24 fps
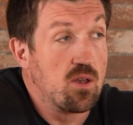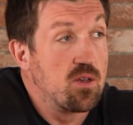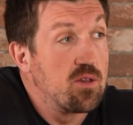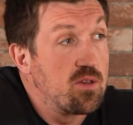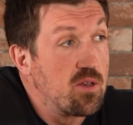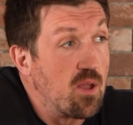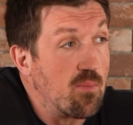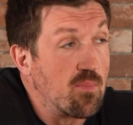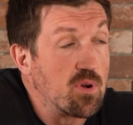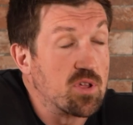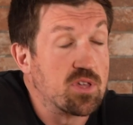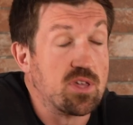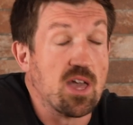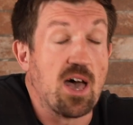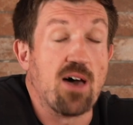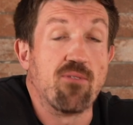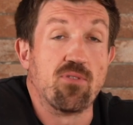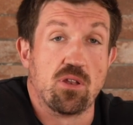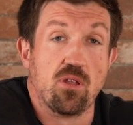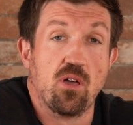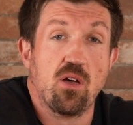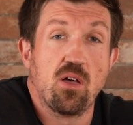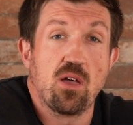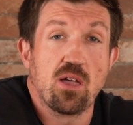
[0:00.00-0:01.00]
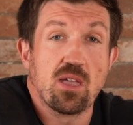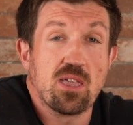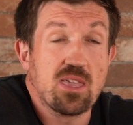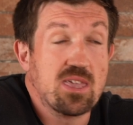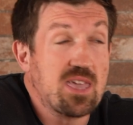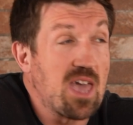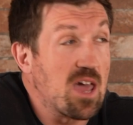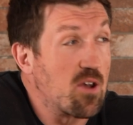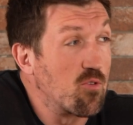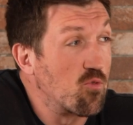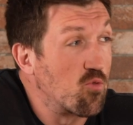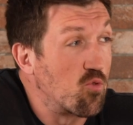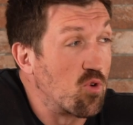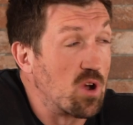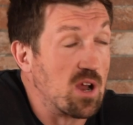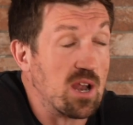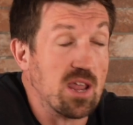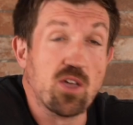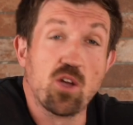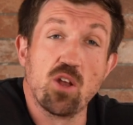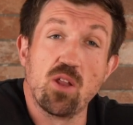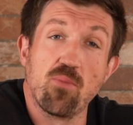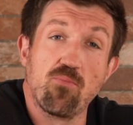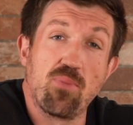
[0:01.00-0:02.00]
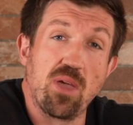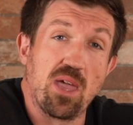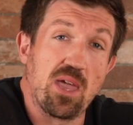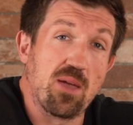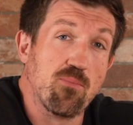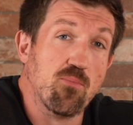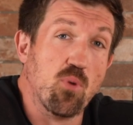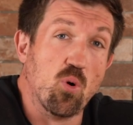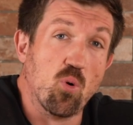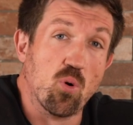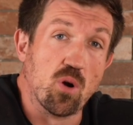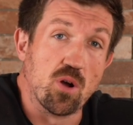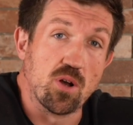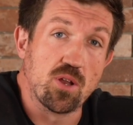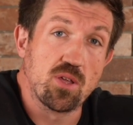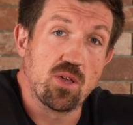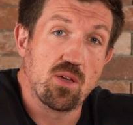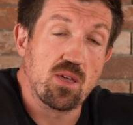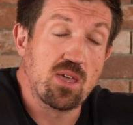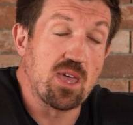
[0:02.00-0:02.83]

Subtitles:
Number 7, get really good at being bored.